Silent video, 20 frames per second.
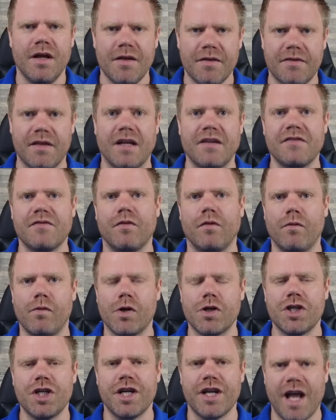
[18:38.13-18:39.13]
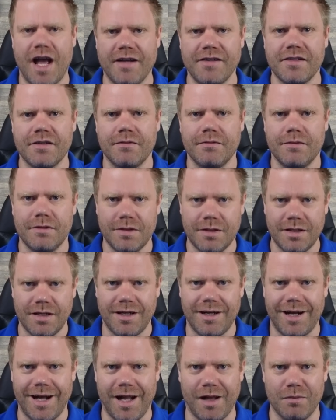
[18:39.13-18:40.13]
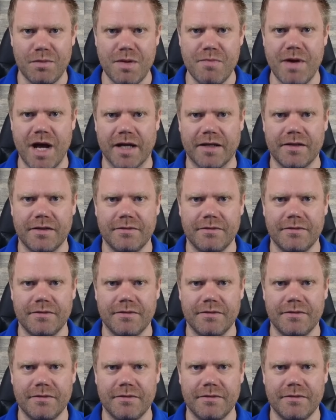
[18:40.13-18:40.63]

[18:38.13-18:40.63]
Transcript: Thanks for watching, and I'll be back.